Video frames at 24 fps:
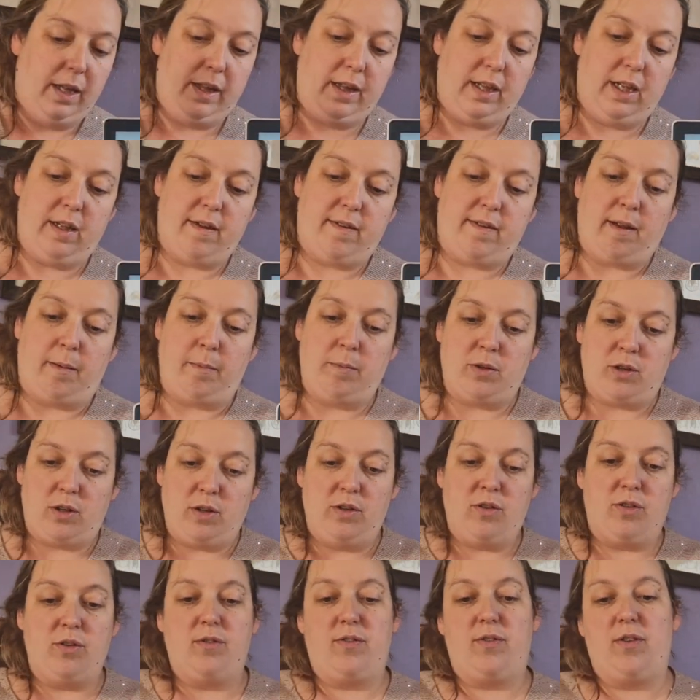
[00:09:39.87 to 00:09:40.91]
The
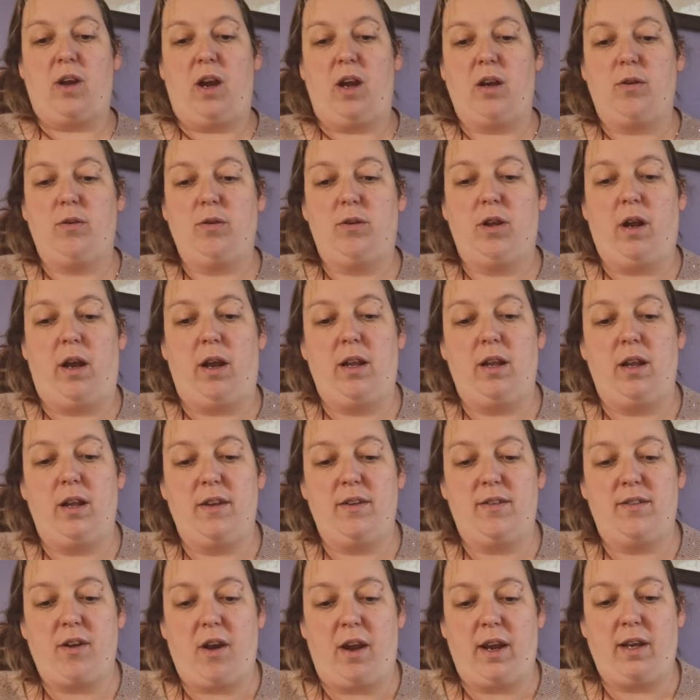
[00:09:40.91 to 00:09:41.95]
assumptions of
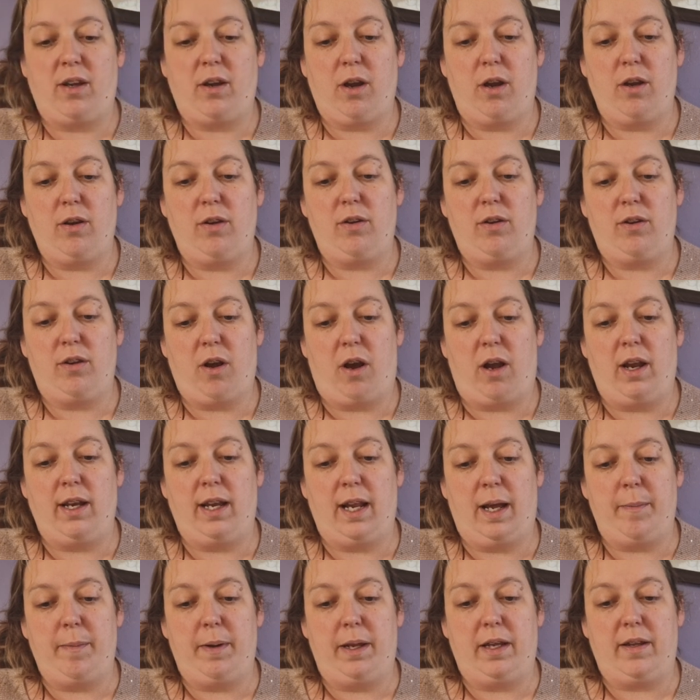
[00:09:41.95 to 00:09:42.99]

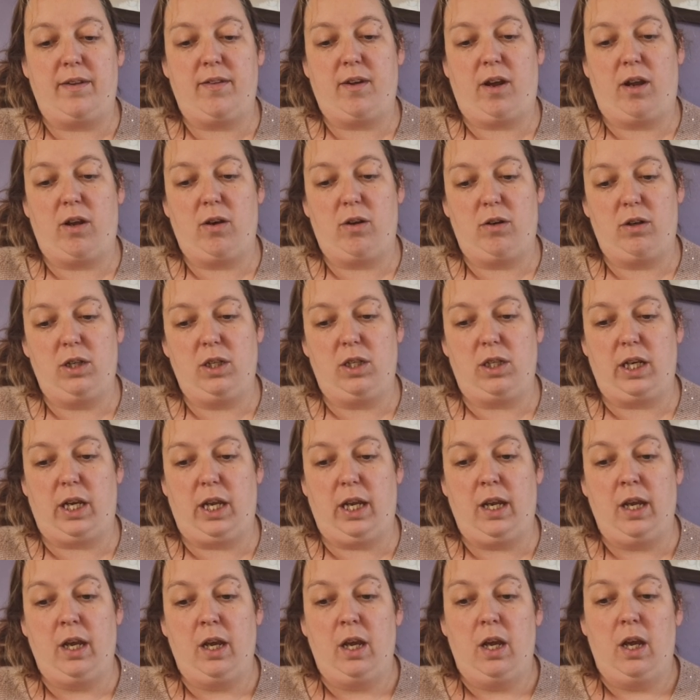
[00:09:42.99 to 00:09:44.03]
psychodynamic
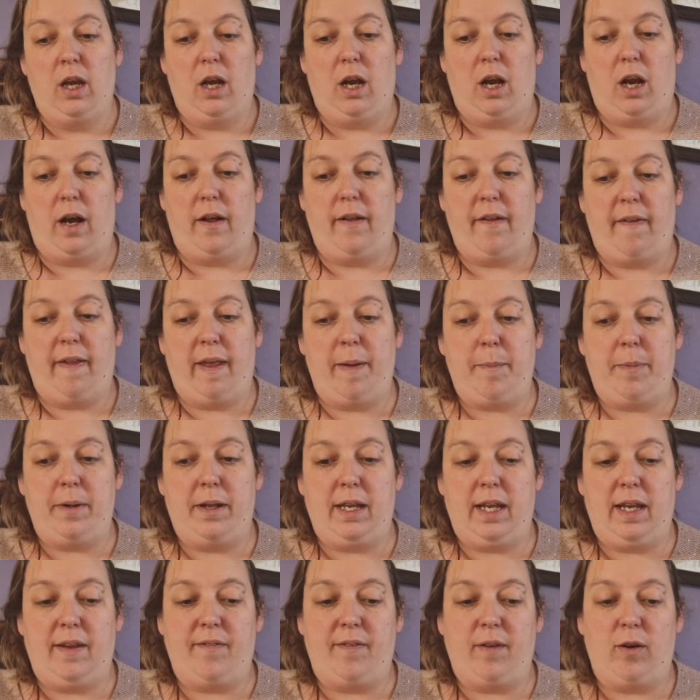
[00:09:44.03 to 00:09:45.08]
psychology are that they
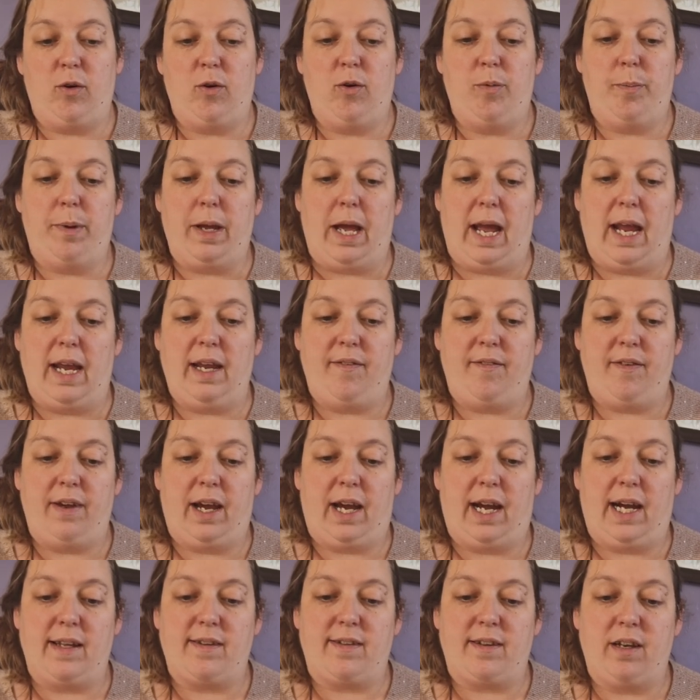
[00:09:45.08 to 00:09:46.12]
believe that all behaviour
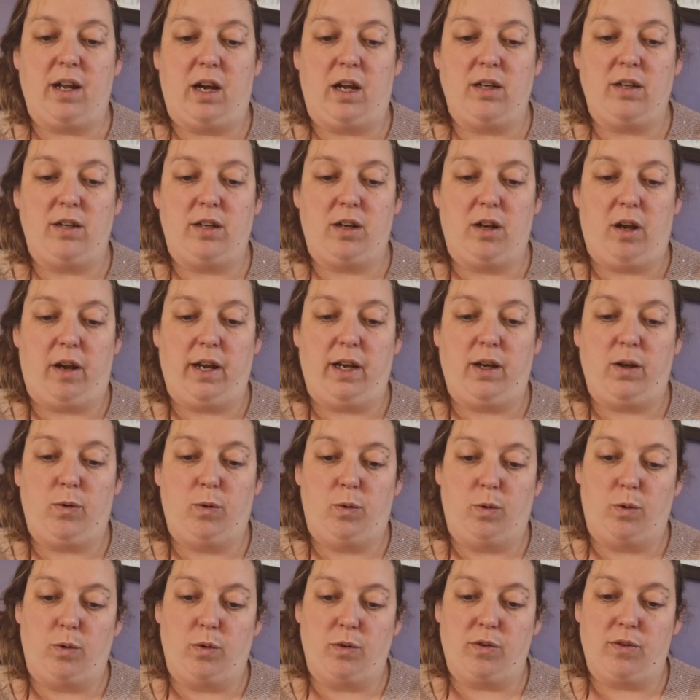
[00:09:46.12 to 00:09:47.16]
has an underlying
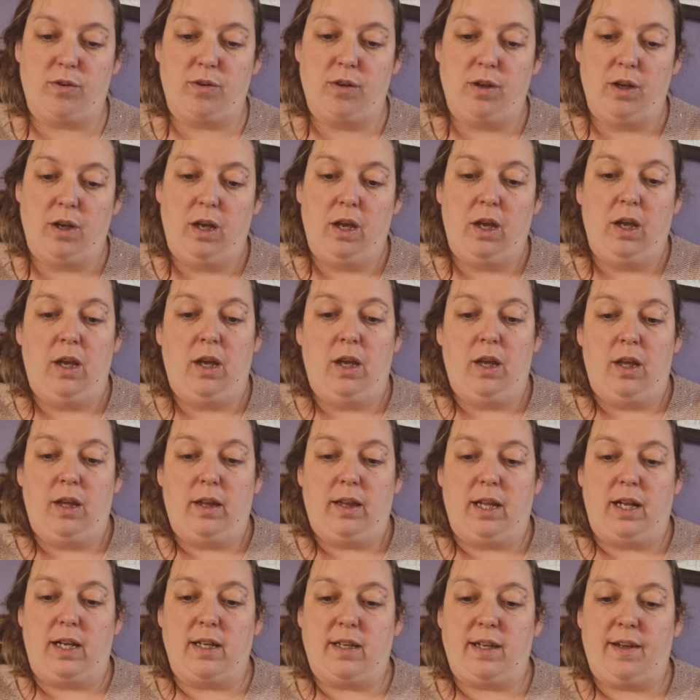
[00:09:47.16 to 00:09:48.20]
cause,
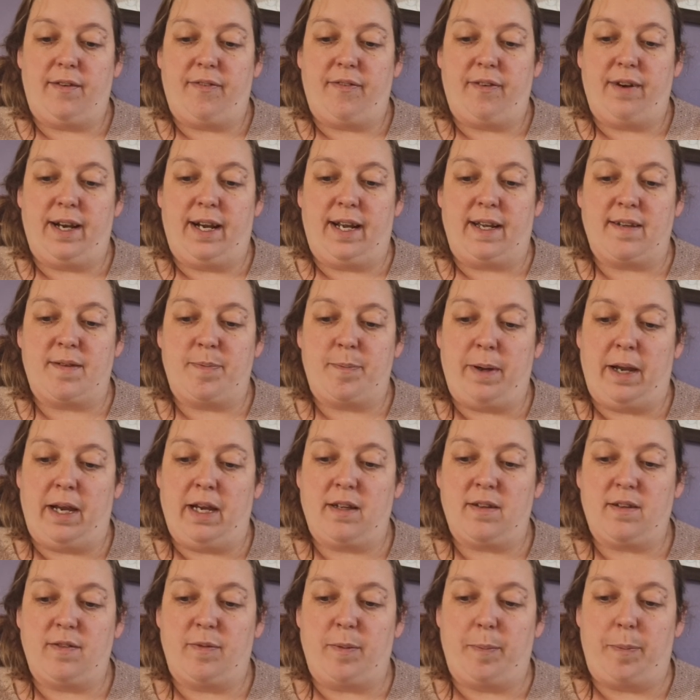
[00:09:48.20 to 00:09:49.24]
that different
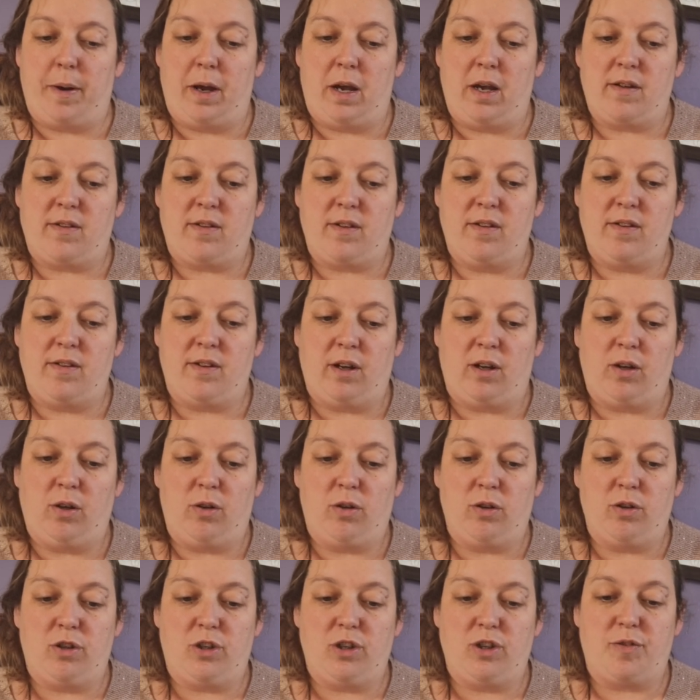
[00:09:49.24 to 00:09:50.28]
aspects of a person's
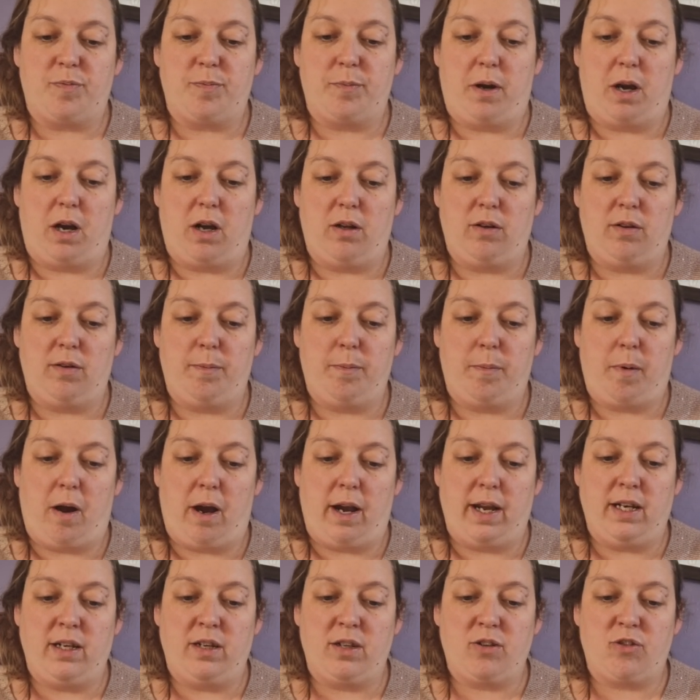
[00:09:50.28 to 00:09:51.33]
unconscious
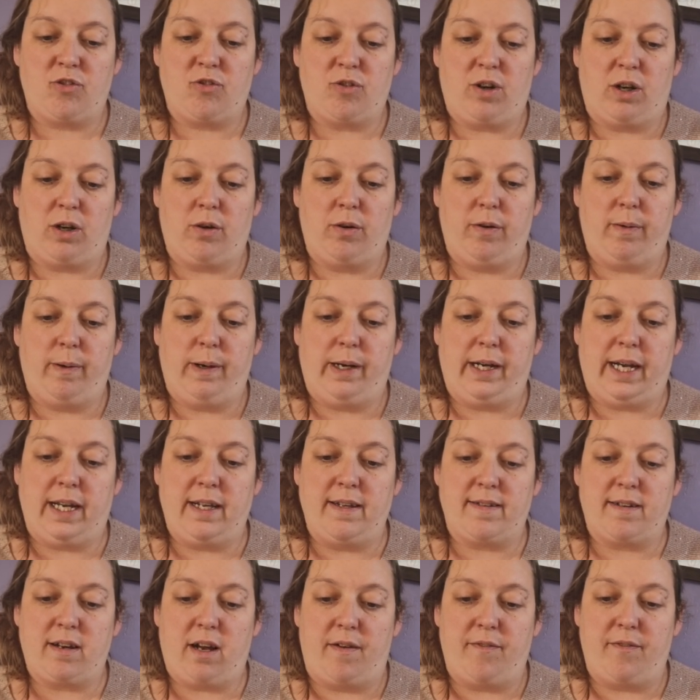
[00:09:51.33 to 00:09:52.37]
mind struggle
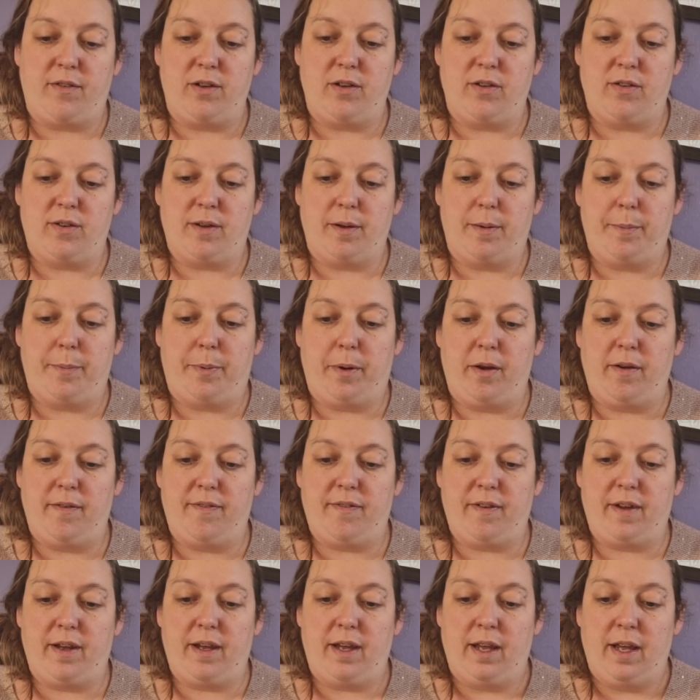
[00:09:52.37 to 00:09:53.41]
against others, both